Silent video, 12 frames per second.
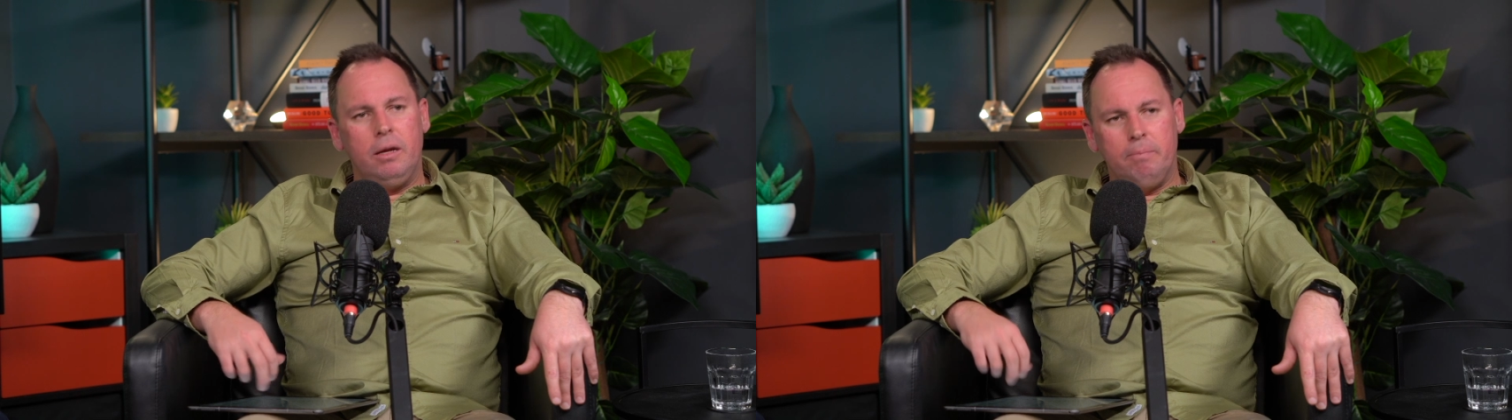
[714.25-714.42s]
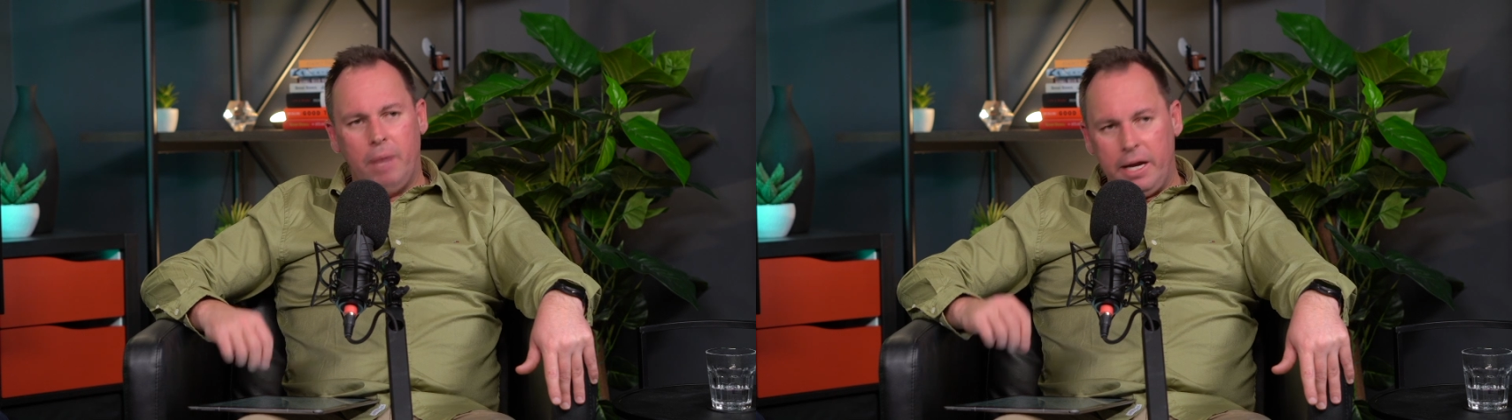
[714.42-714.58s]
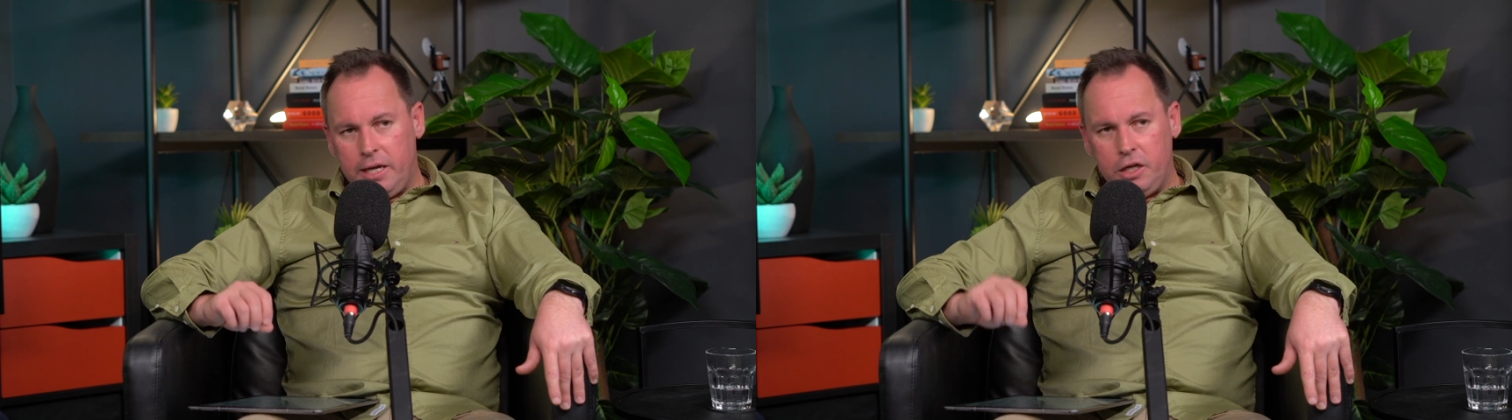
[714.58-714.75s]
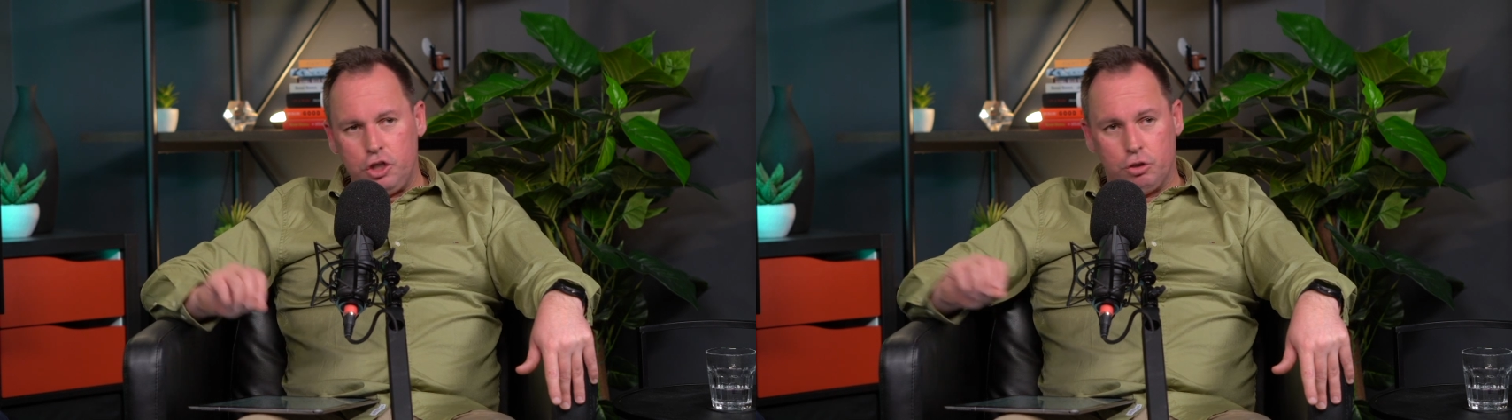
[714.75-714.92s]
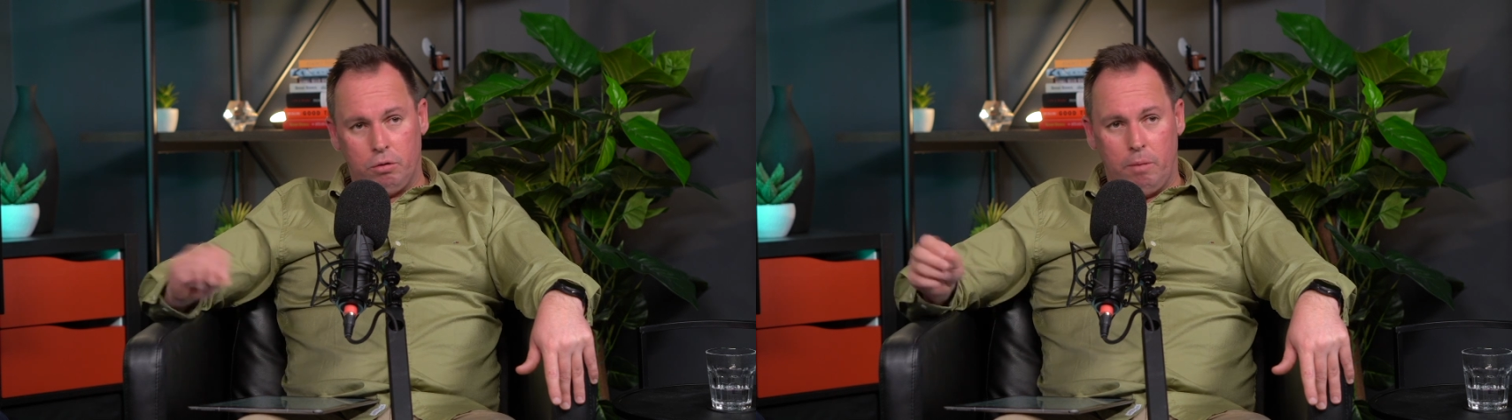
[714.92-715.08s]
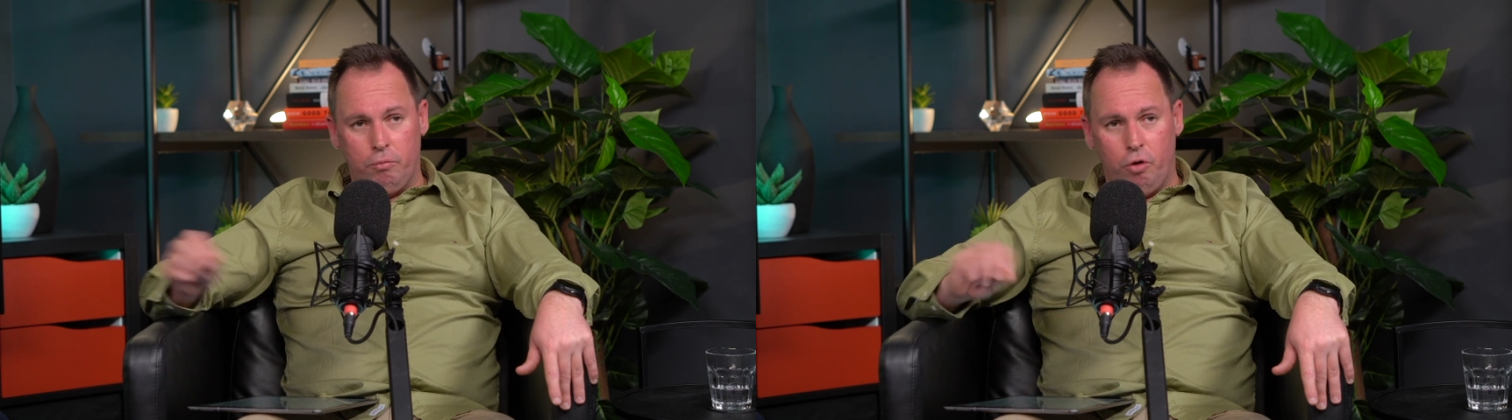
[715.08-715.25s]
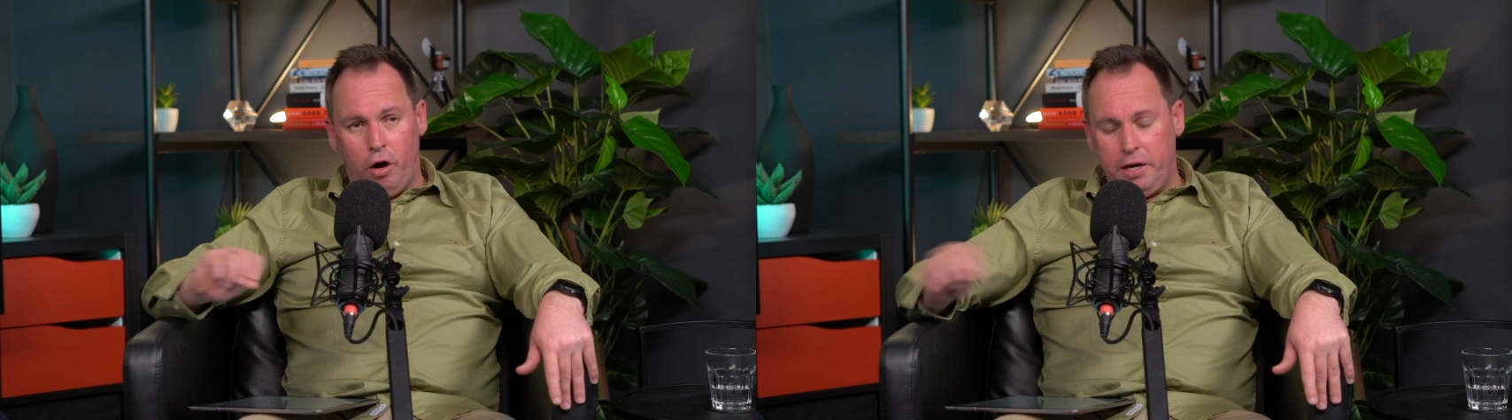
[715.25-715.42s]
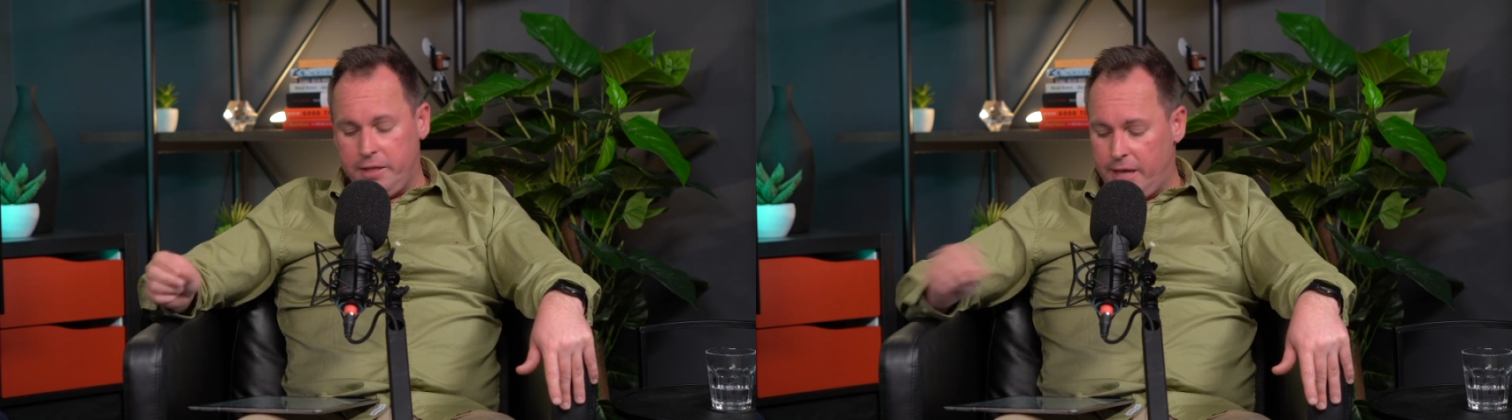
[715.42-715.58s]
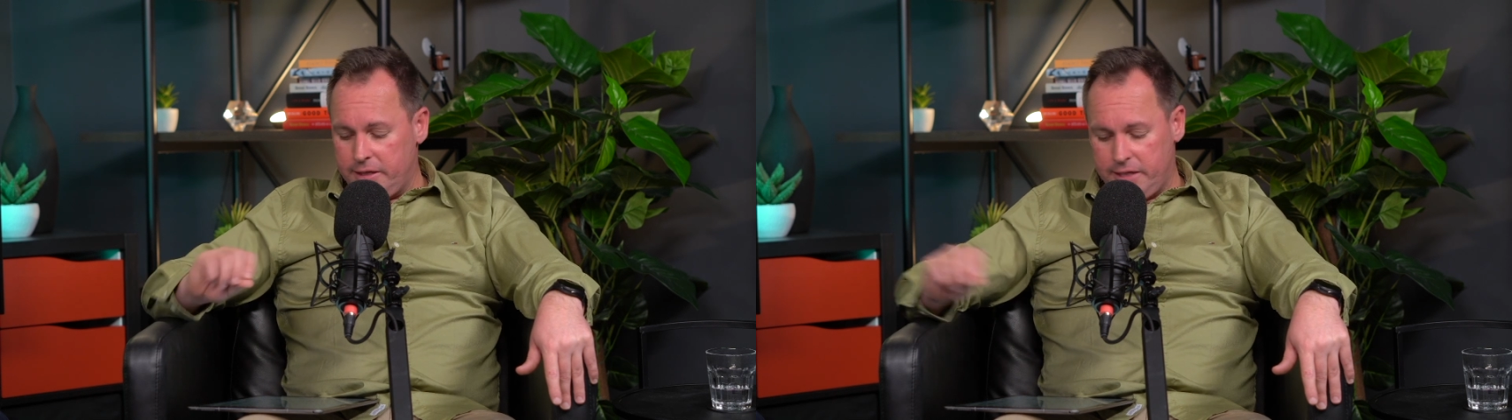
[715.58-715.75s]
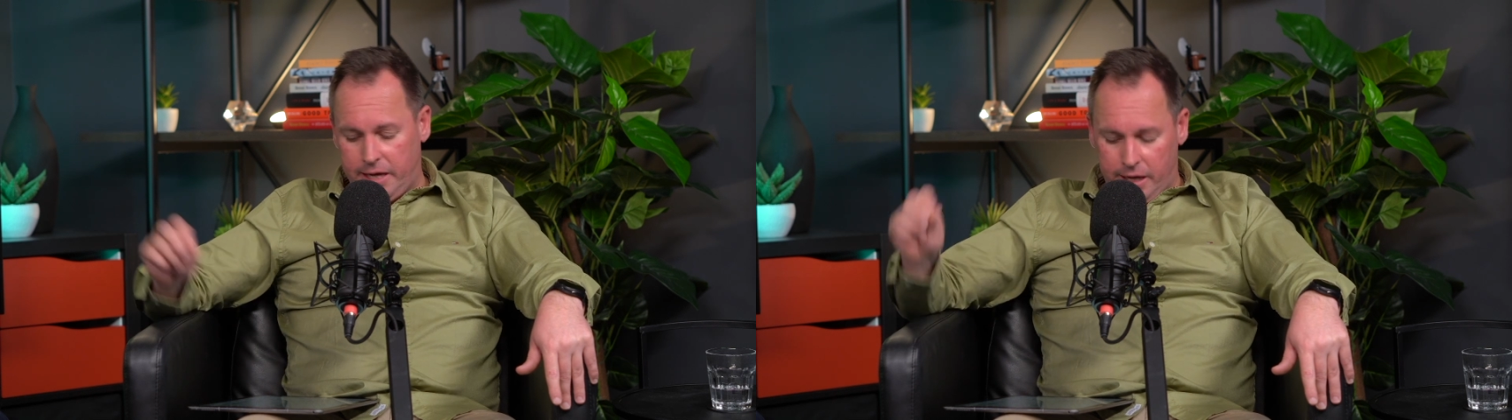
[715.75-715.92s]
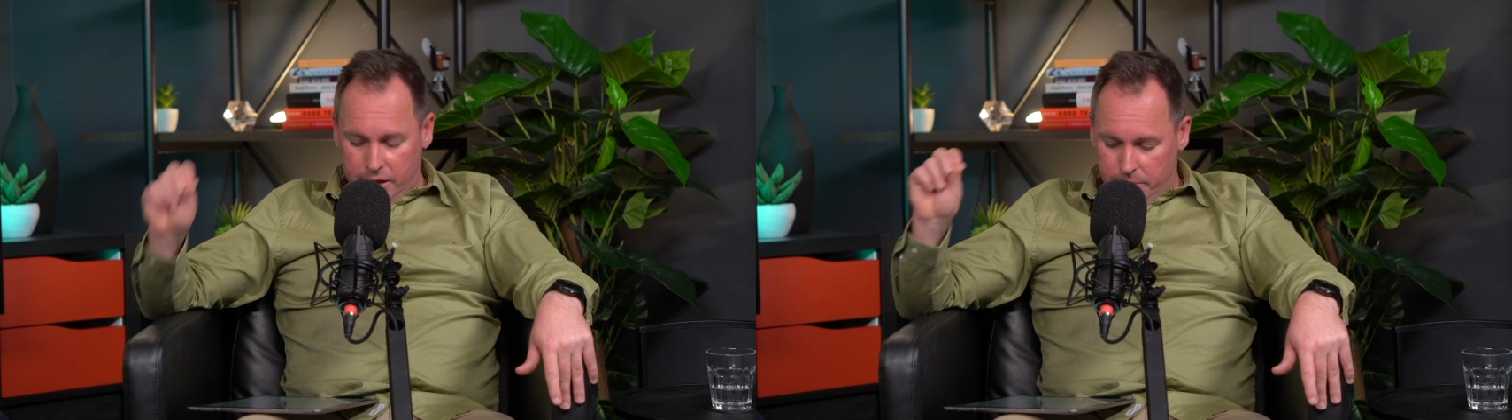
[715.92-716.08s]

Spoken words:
making sure I'm writing that down.